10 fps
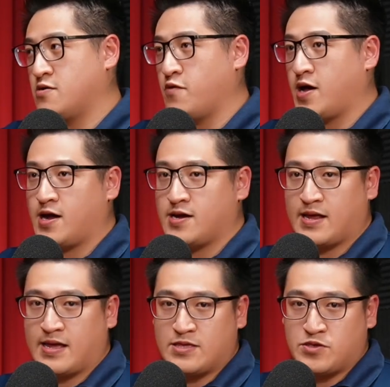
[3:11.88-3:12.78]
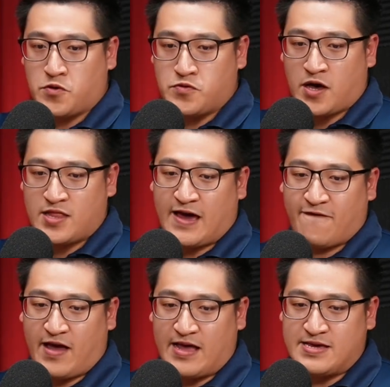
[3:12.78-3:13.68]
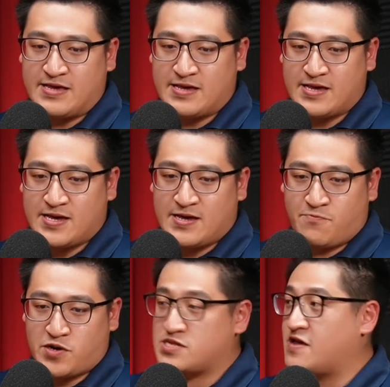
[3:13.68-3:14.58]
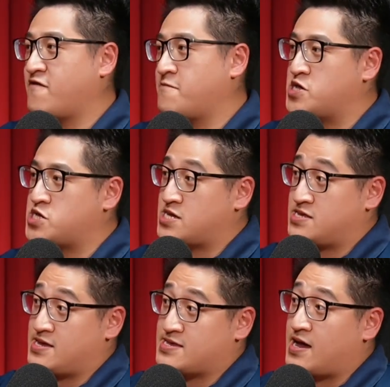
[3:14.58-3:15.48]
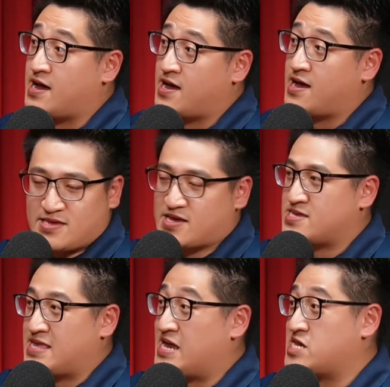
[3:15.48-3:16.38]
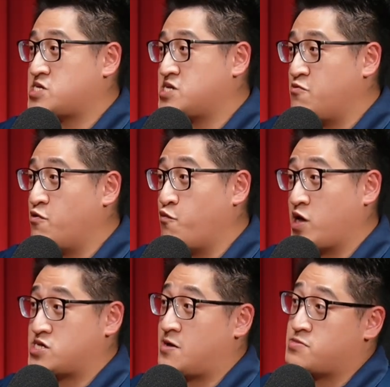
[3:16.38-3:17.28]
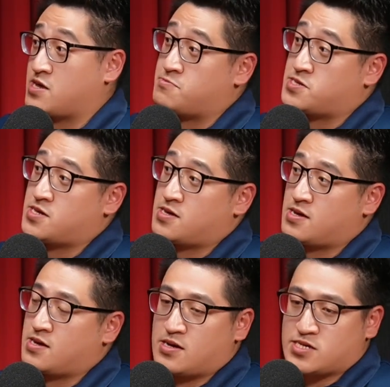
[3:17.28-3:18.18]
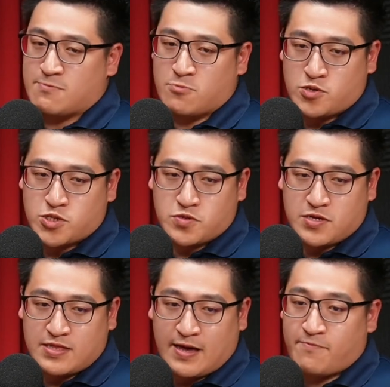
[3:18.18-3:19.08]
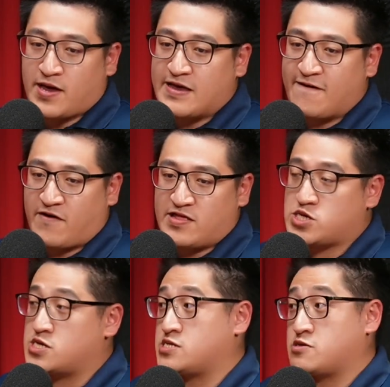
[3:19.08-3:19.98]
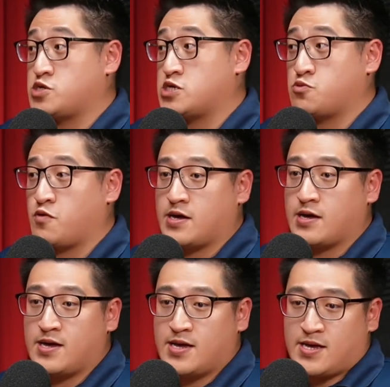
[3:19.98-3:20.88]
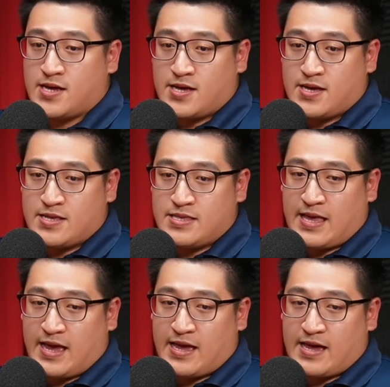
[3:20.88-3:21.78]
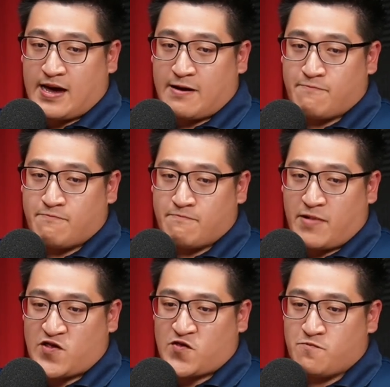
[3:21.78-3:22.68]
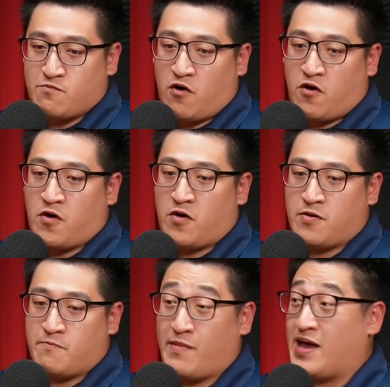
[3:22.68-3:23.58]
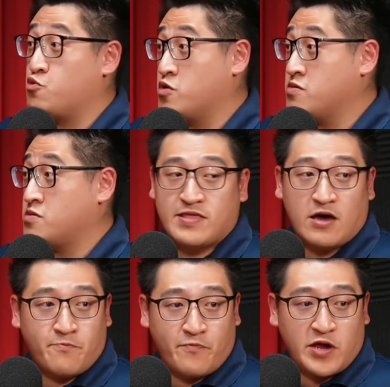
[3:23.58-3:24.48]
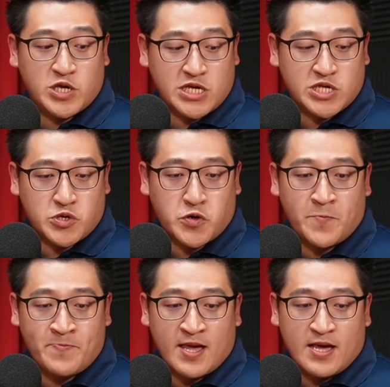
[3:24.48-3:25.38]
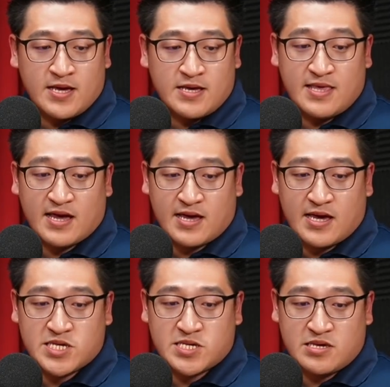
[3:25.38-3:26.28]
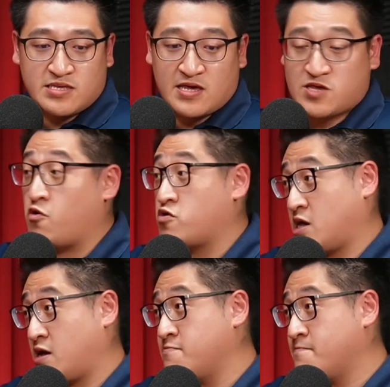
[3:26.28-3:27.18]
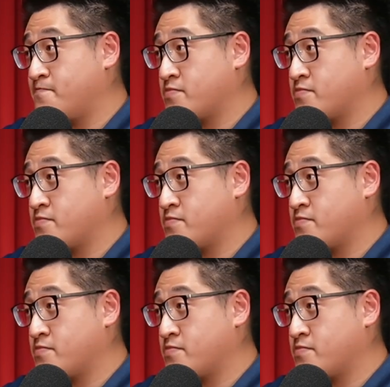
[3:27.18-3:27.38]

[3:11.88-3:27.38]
where they do not have any personal information and data, it takes days, even weeks sometimes. The same goes to the non-banking financial institutions where they are much more manual for their operations. So in that case, it takes more time.